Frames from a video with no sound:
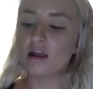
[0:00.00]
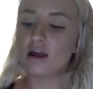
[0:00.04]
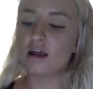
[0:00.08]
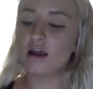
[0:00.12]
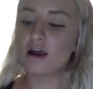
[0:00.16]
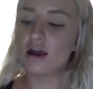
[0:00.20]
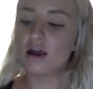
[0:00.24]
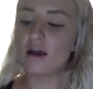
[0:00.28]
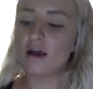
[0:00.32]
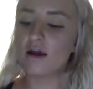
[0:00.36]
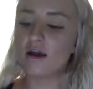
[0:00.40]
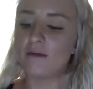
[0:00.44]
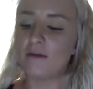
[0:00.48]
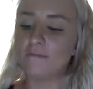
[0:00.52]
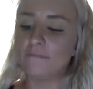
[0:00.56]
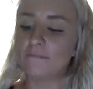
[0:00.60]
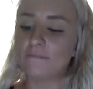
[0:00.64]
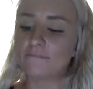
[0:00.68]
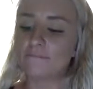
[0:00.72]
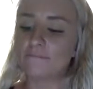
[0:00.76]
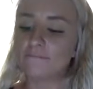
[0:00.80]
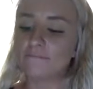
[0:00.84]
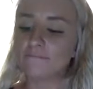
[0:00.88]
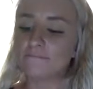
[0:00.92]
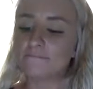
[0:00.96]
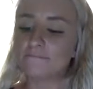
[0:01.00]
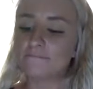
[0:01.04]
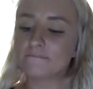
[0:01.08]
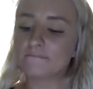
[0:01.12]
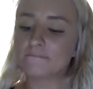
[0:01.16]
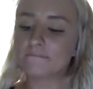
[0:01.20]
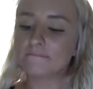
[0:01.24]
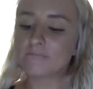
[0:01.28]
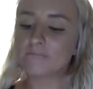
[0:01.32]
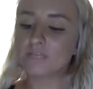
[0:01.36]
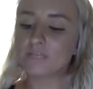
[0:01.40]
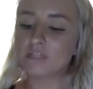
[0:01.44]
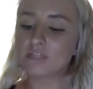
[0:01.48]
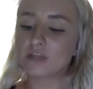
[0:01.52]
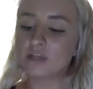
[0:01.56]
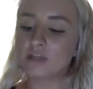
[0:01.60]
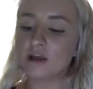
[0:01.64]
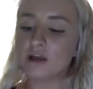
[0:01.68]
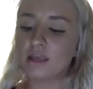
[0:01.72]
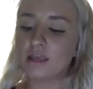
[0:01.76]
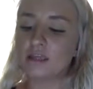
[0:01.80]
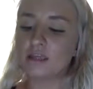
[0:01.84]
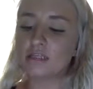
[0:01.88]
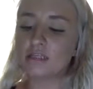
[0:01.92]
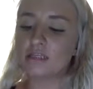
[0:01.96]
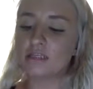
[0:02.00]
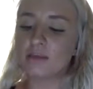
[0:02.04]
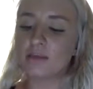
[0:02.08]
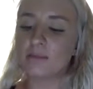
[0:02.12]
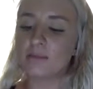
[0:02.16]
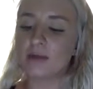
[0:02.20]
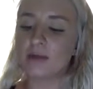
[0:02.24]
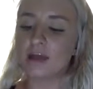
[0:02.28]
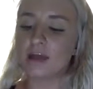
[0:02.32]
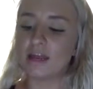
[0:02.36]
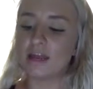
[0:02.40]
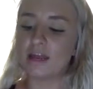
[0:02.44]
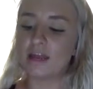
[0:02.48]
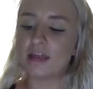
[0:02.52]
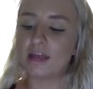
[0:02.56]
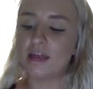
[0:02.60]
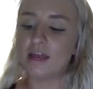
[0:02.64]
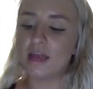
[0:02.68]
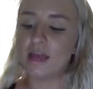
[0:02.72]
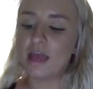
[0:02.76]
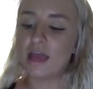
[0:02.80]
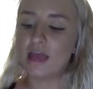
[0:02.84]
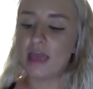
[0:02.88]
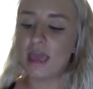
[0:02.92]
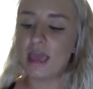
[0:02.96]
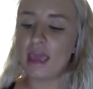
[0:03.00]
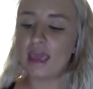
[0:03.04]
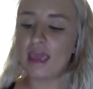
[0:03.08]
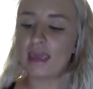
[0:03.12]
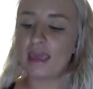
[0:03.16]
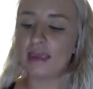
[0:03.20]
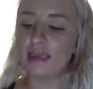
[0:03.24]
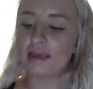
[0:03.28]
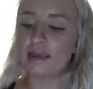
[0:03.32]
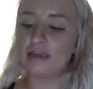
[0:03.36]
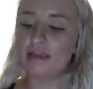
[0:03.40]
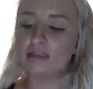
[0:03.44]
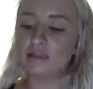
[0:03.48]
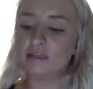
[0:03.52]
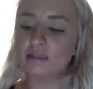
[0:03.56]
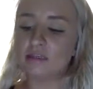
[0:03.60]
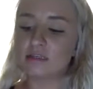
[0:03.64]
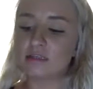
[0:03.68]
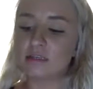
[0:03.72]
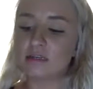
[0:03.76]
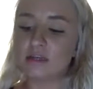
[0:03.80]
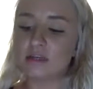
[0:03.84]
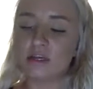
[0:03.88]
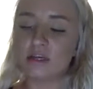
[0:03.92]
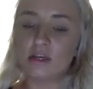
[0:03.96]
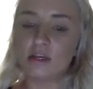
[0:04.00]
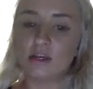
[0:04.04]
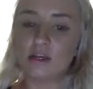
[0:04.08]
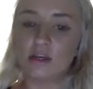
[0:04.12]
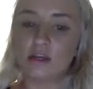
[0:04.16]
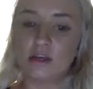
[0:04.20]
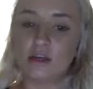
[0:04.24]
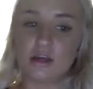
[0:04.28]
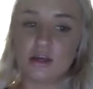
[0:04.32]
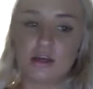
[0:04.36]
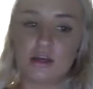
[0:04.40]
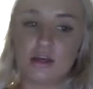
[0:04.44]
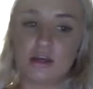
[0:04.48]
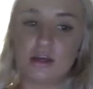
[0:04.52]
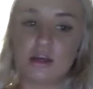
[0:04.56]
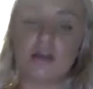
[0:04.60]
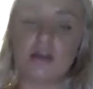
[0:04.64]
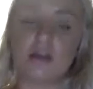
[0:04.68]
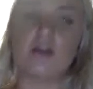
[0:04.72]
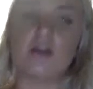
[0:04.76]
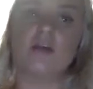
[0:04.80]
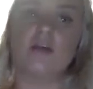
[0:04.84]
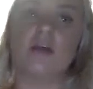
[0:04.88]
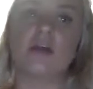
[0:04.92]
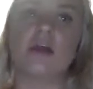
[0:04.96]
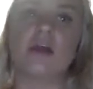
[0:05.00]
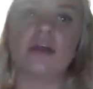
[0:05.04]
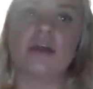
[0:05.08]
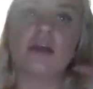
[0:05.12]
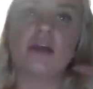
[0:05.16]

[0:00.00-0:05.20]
talking to somebody and like